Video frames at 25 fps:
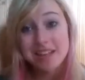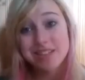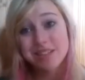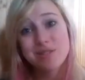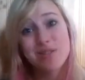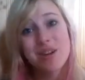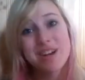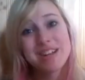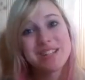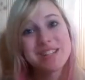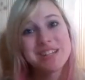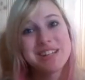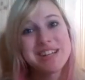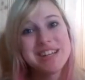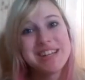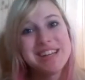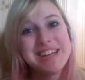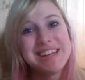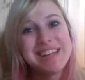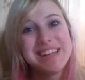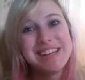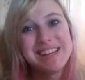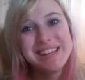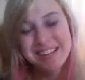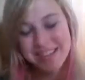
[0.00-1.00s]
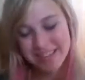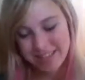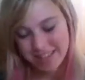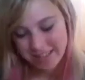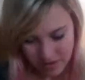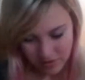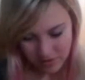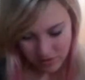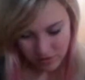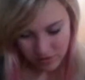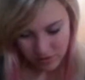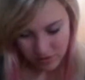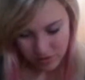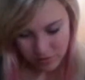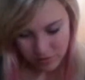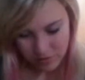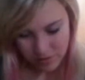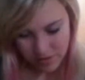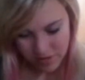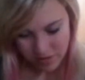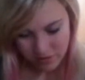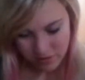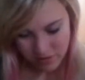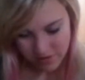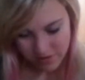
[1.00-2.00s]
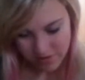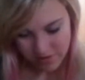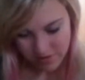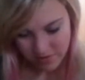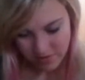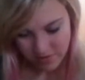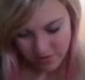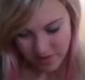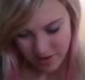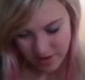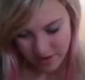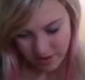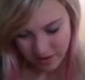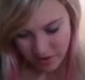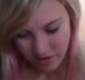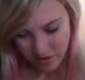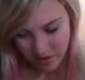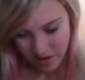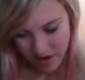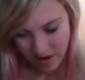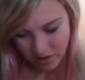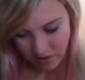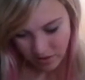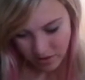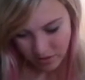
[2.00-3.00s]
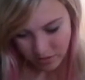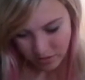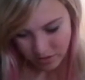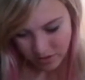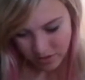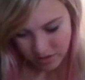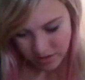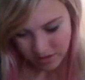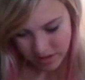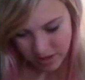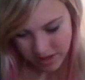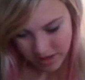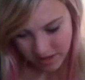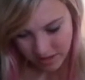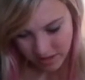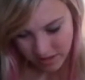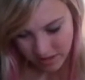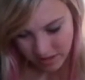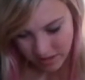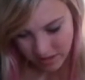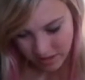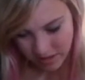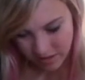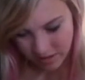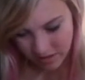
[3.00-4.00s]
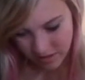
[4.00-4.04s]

Next question! If you could meet Vincent Van Gogh, how long would it take